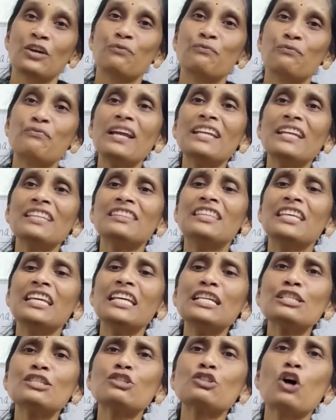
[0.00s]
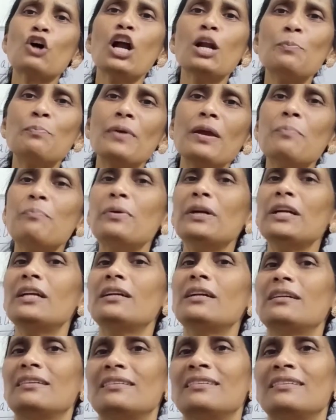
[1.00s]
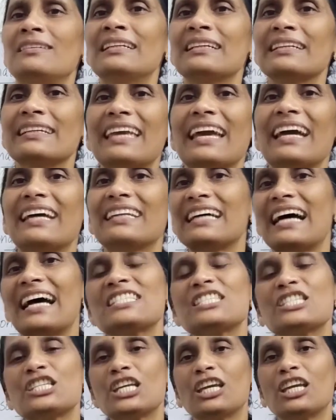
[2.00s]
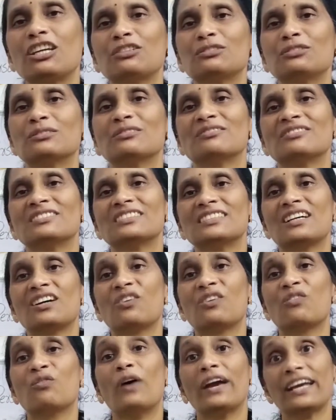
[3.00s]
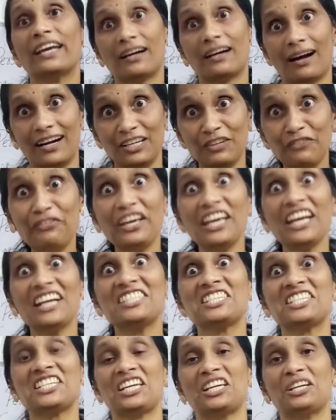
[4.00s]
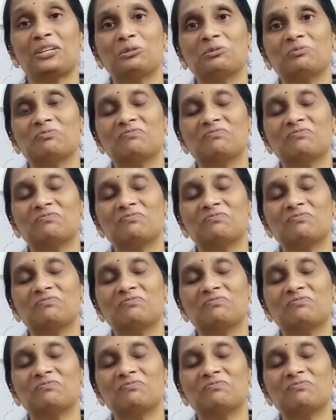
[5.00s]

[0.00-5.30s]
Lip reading: When these all people can achieve, why can't we achieve?